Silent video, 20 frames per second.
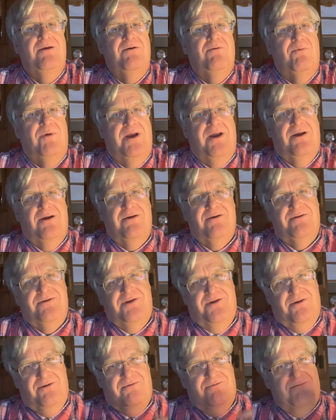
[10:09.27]
where
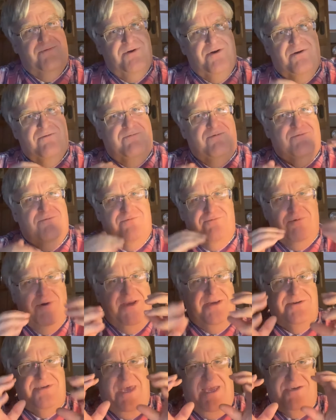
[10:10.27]
you've
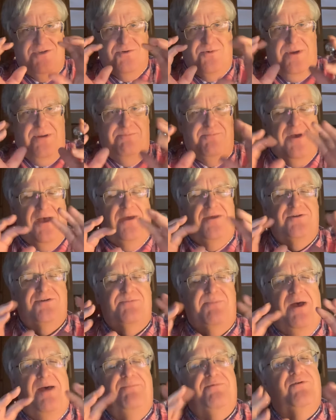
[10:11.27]
reached that sweet
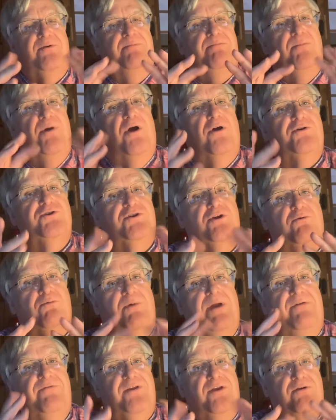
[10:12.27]
spot between marginal
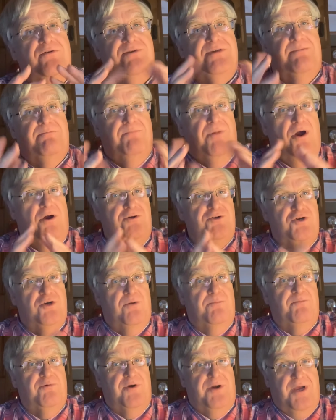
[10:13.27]
revenues and marginal
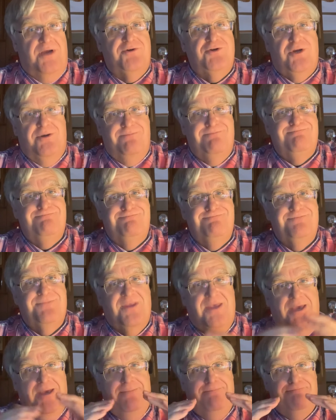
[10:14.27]
production,
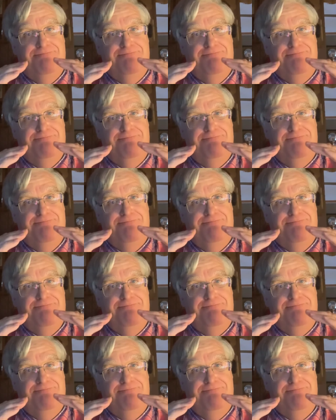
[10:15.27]
okay?